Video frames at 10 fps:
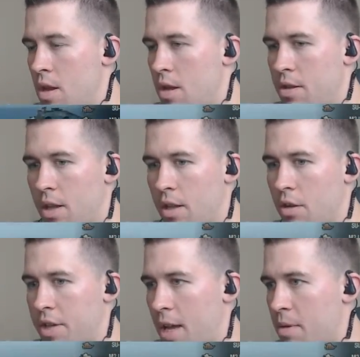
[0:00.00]
Done a little
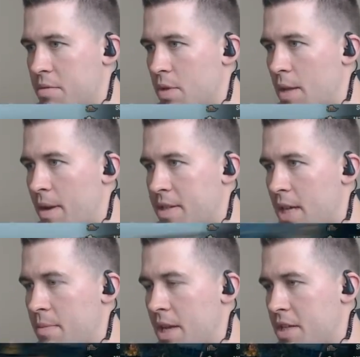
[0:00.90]
damage. I'm going to let my
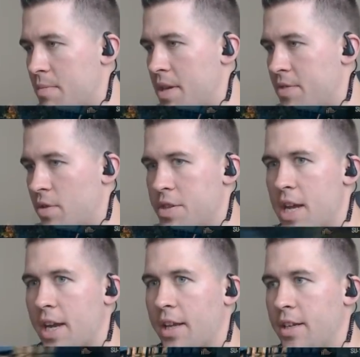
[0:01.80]
team take some hits for a second.